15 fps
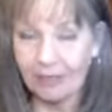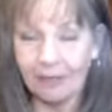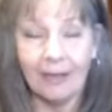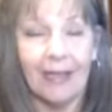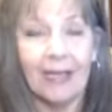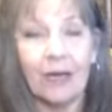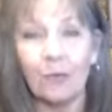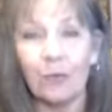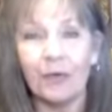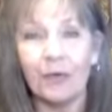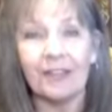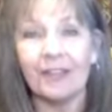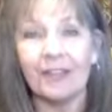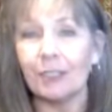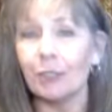and I want to
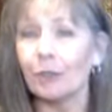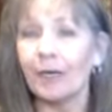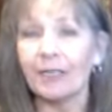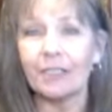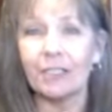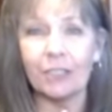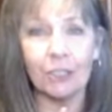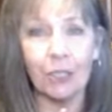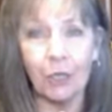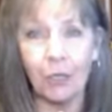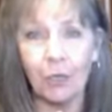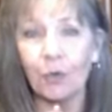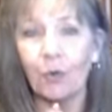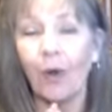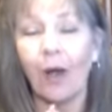thank you guys
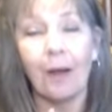so